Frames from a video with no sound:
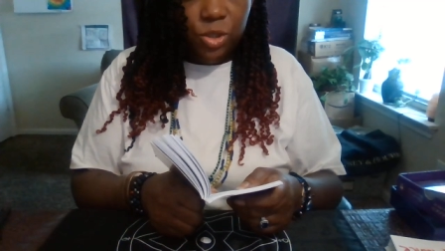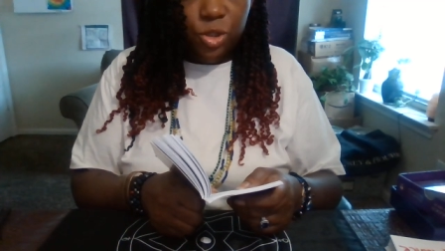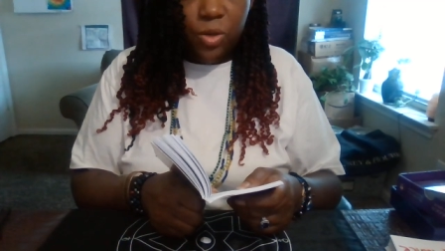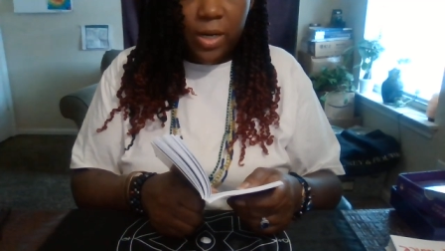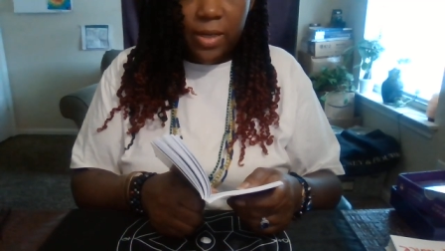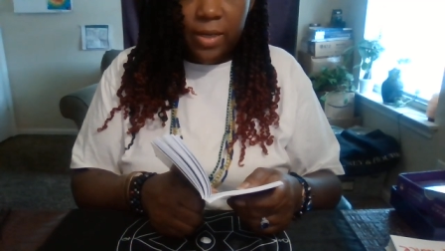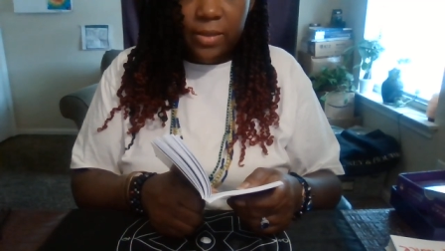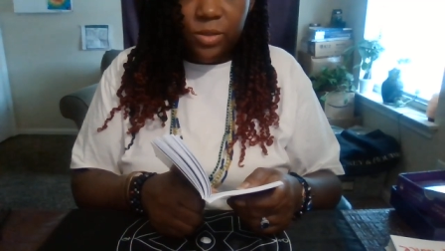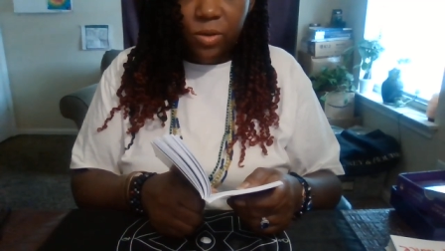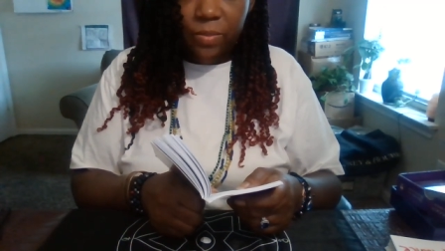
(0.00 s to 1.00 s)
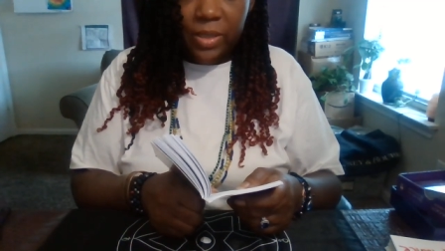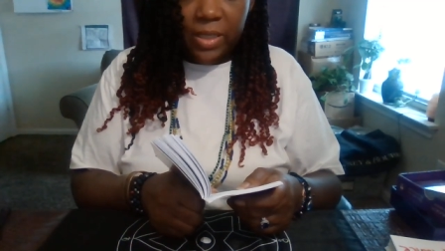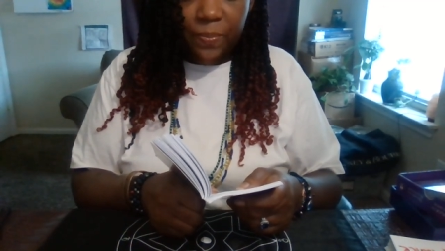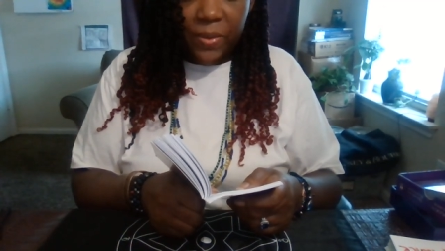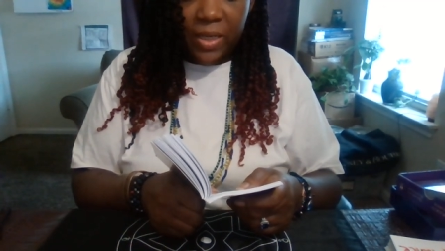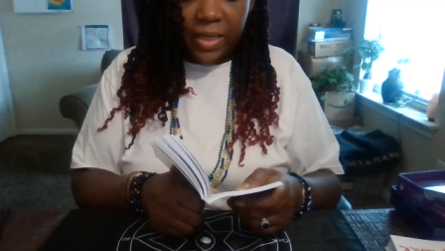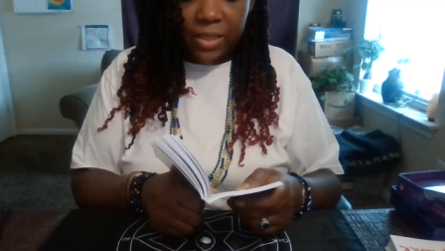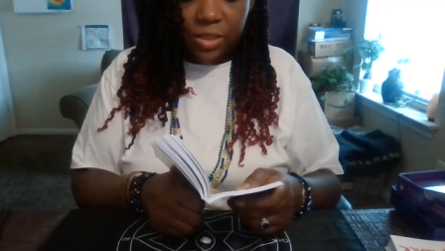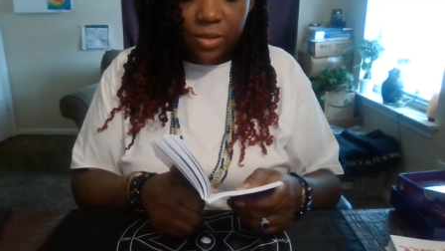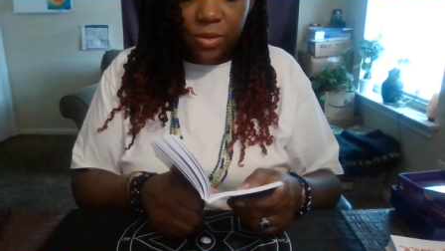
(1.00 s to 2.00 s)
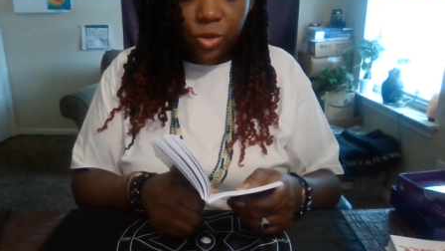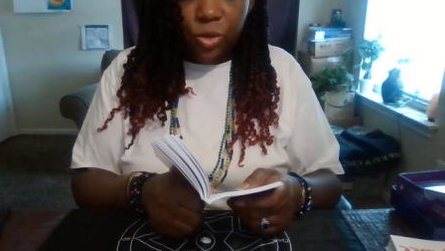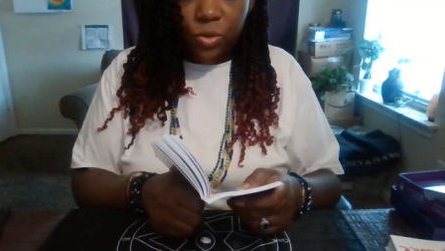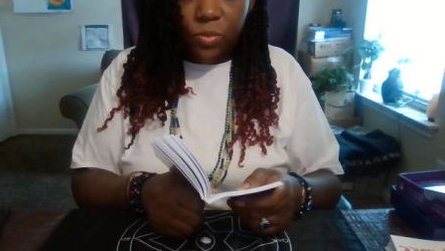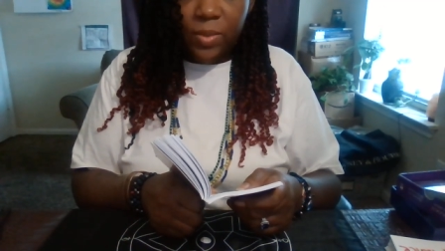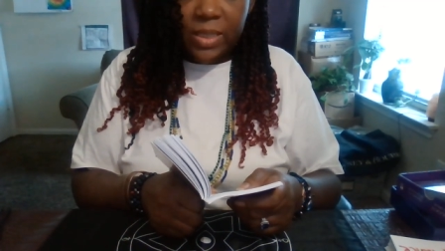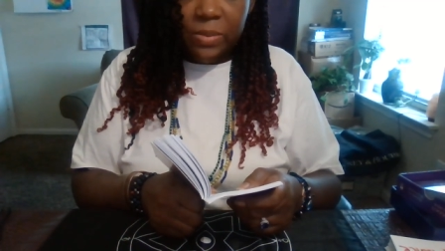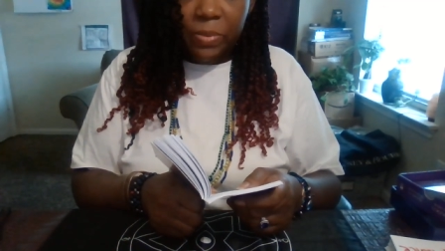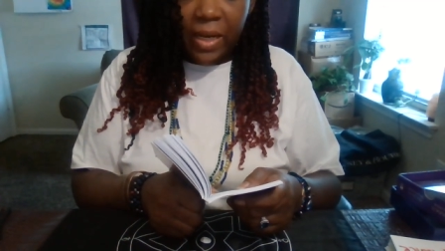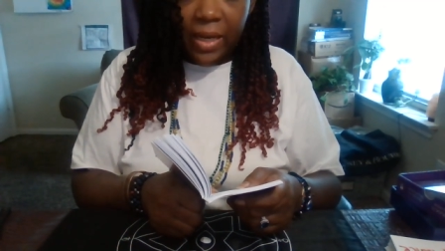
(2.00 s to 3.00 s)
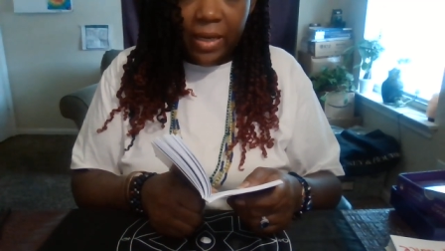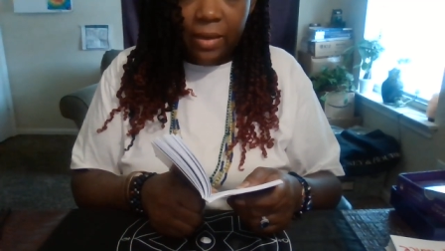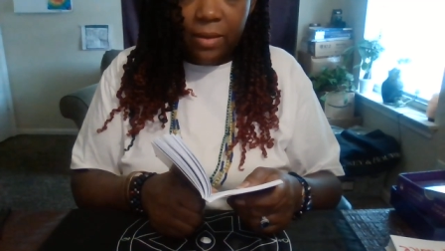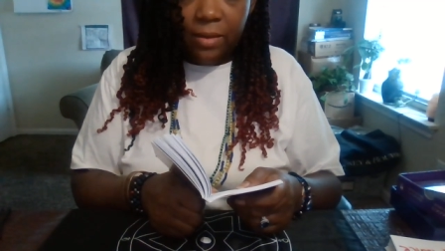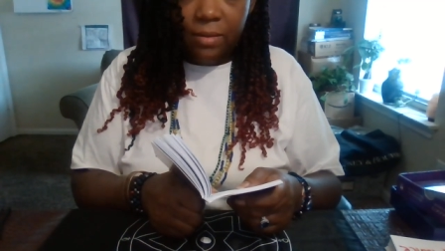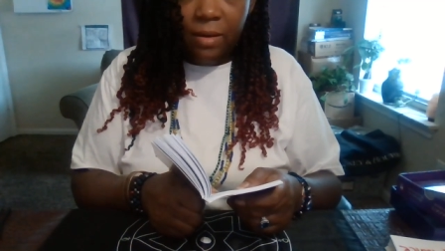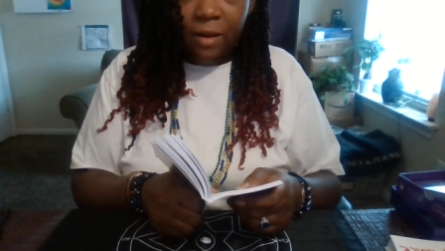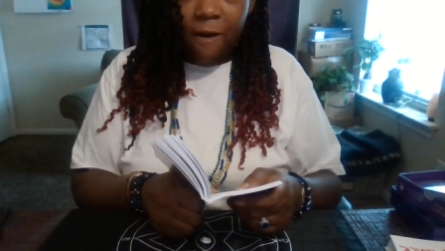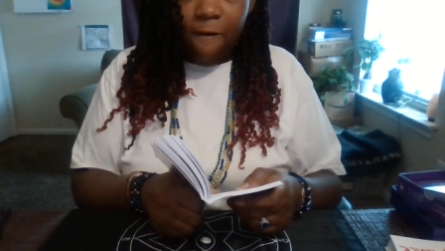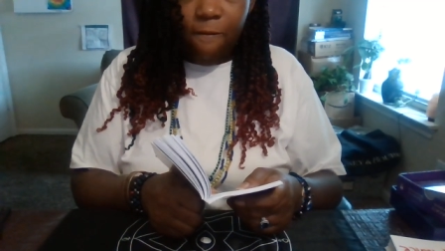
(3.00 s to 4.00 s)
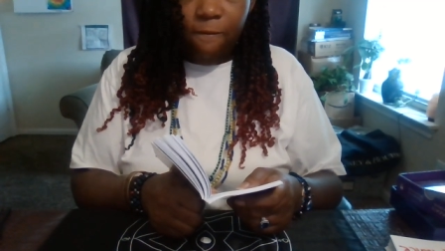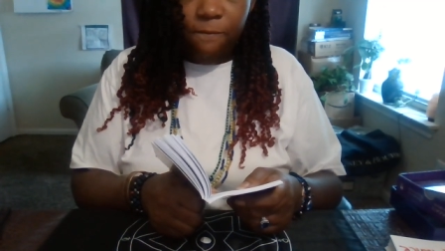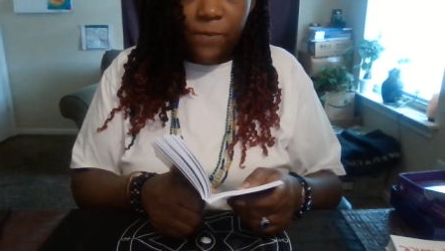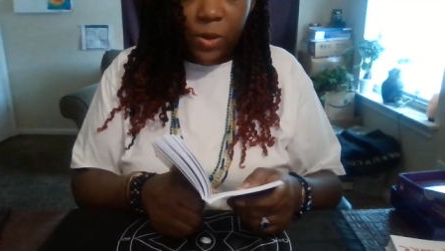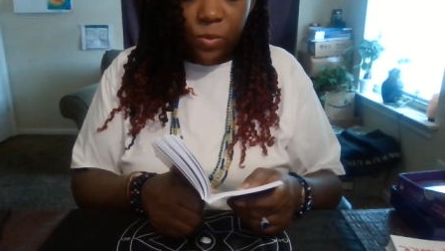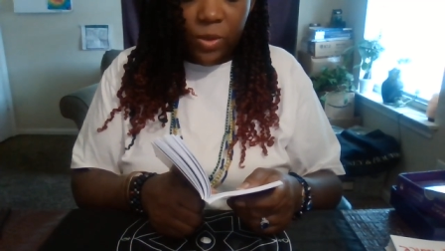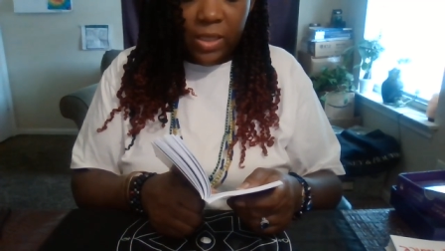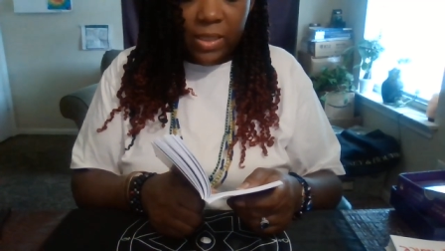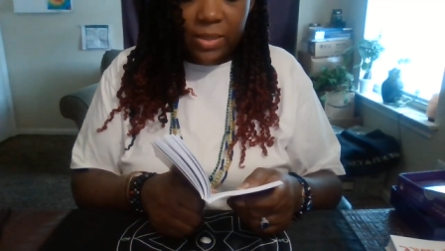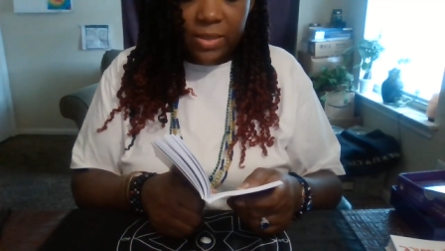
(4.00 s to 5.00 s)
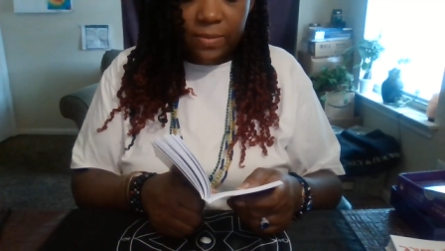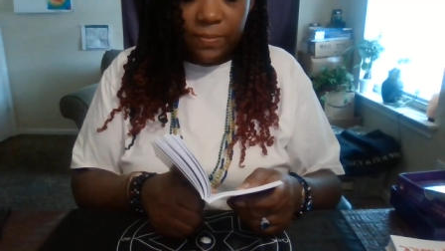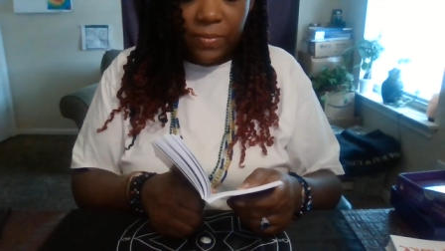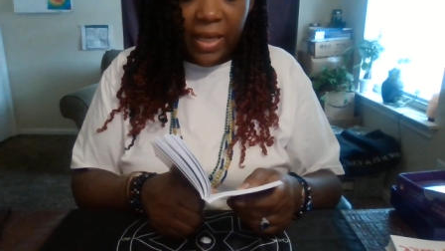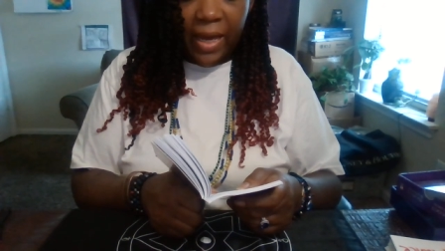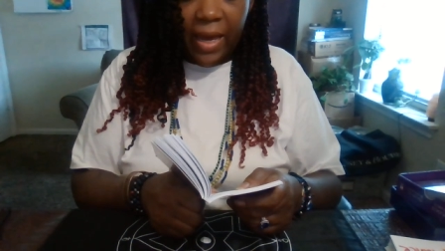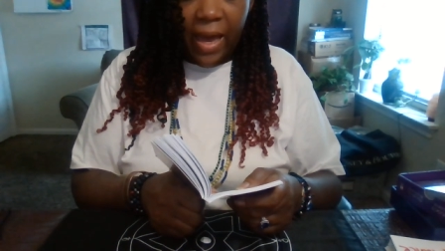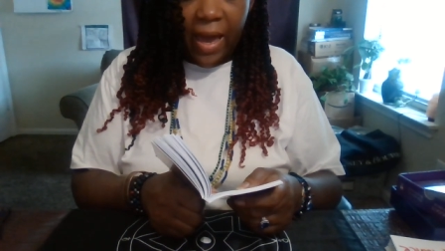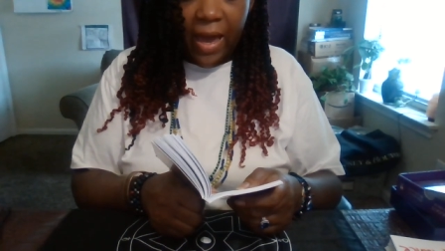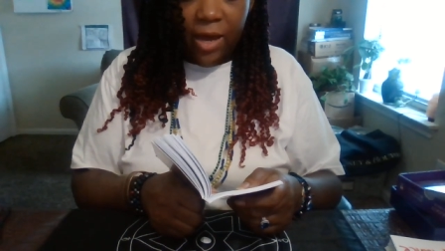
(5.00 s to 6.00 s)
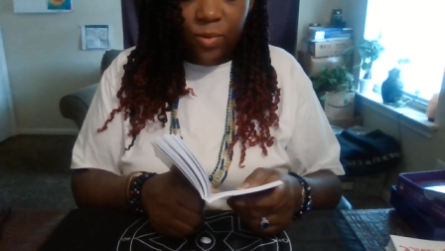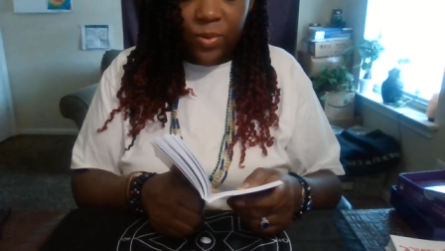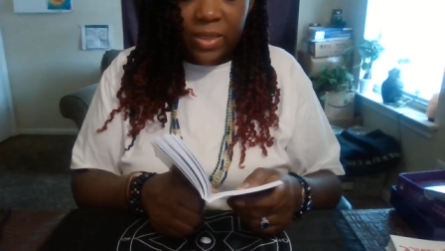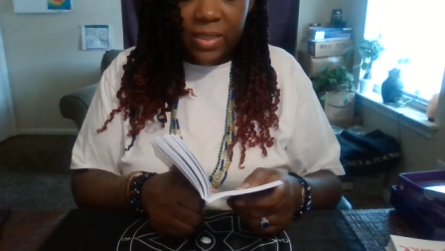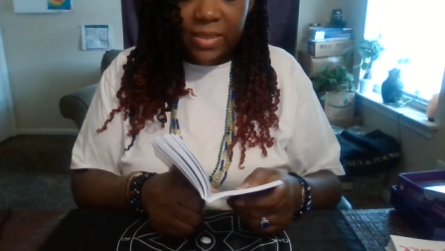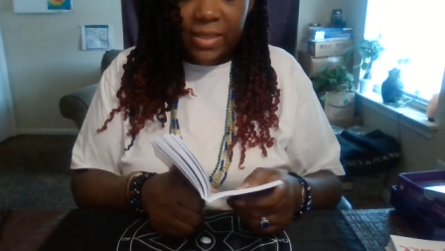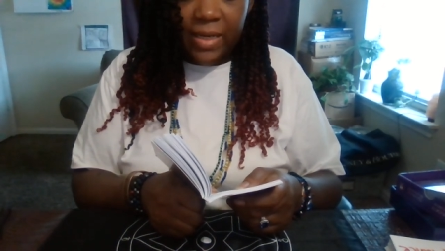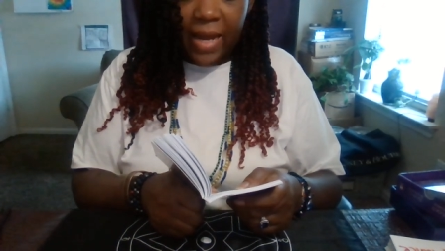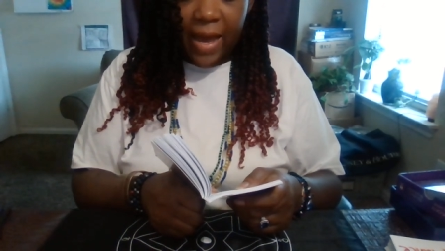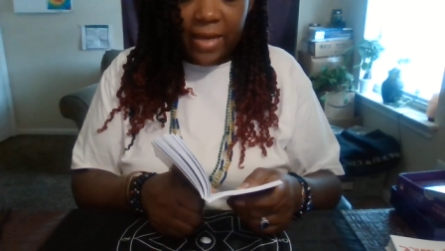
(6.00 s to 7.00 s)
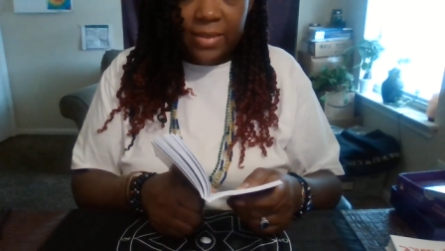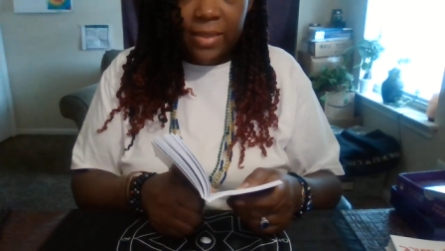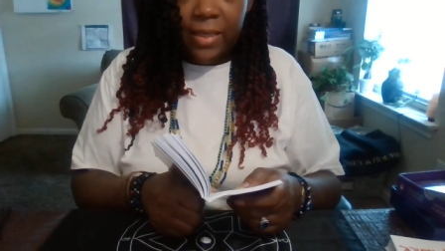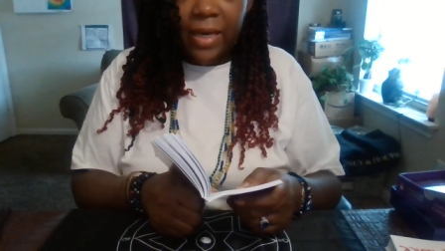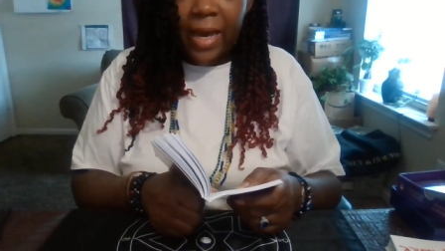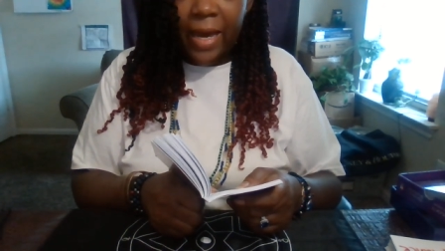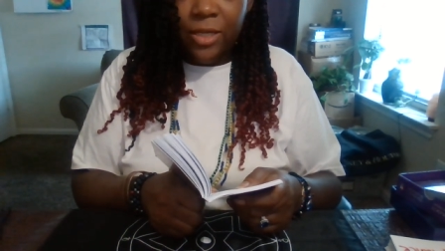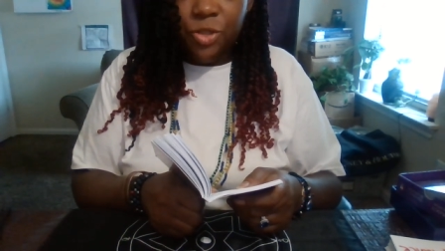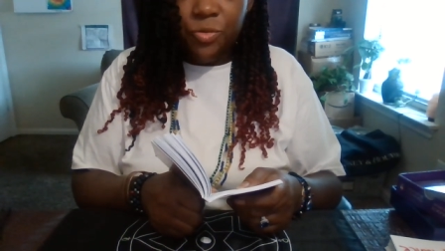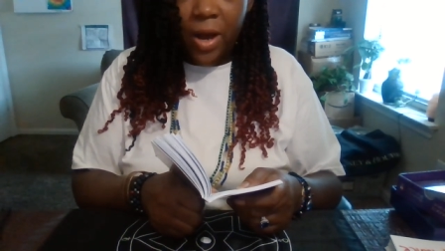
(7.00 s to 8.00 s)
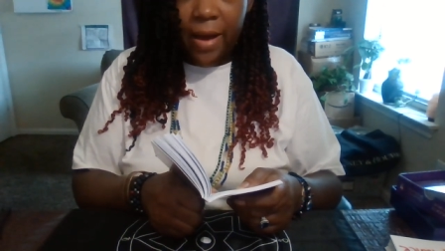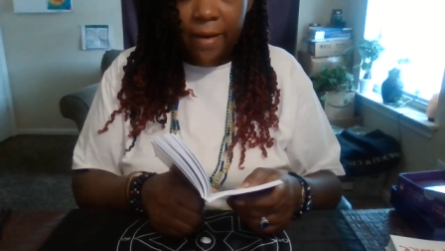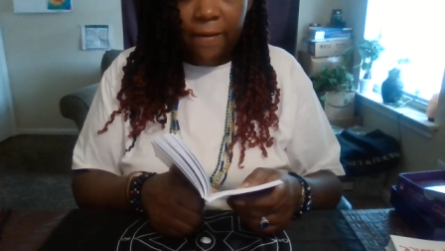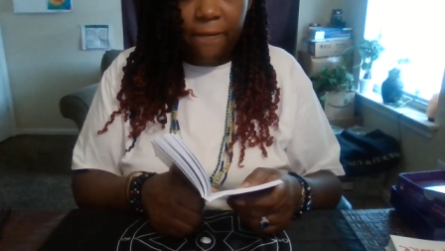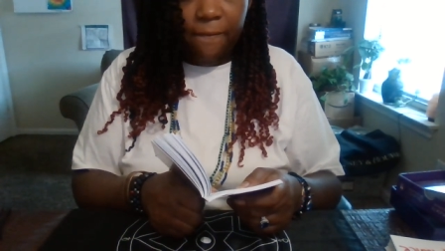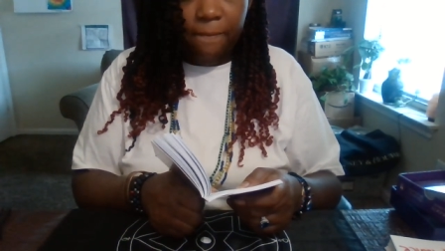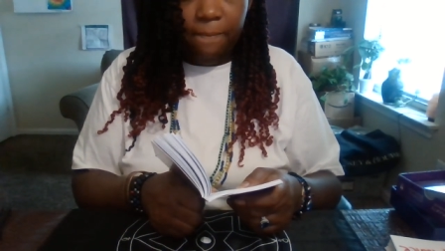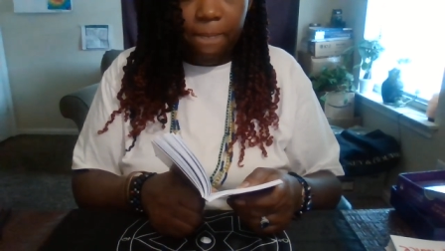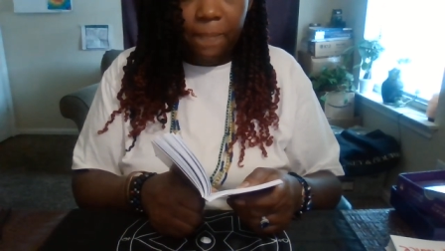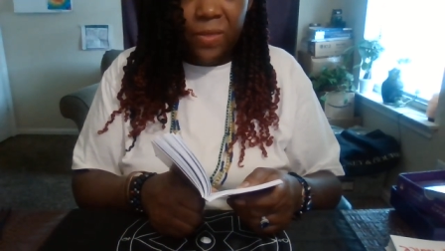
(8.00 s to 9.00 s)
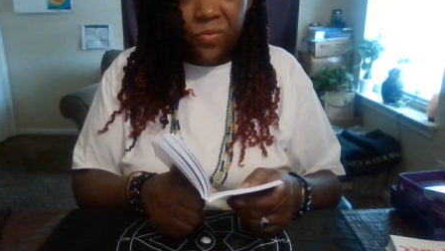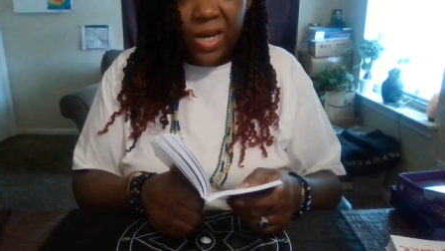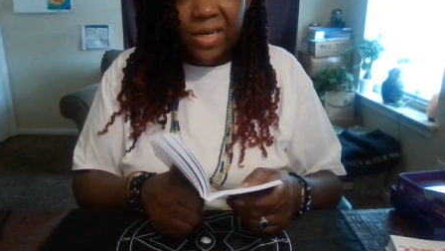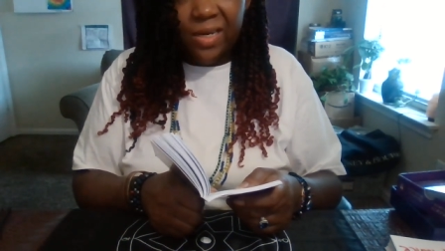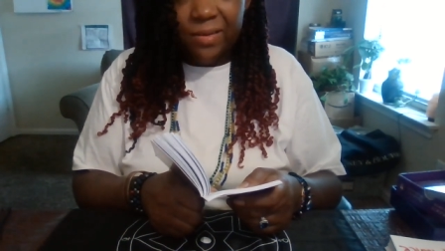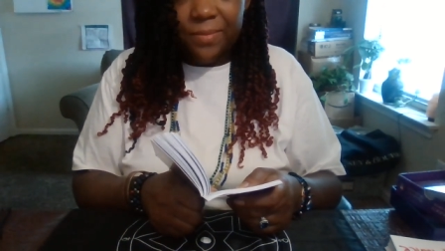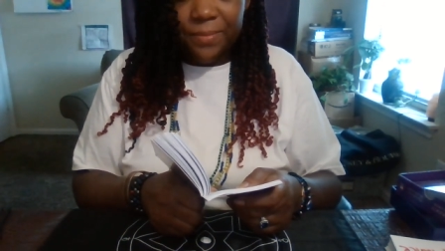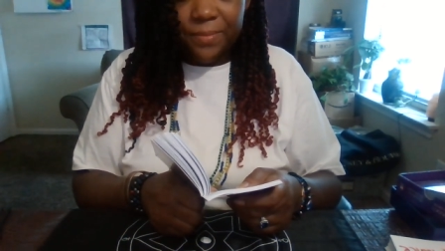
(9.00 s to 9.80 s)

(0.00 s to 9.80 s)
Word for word: shortcuts, or manipulation, you must plan, focus, and act with the tenacity and drive. Right now.